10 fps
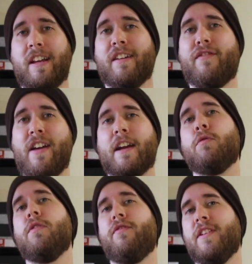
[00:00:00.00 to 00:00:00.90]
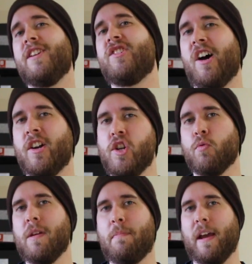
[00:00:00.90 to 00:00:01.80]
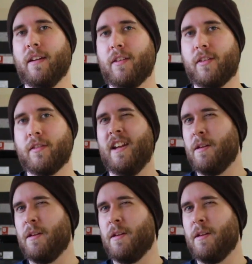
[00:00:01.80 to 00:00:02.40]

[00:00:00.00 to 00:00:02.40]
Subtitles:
get a factory finish on your repaints.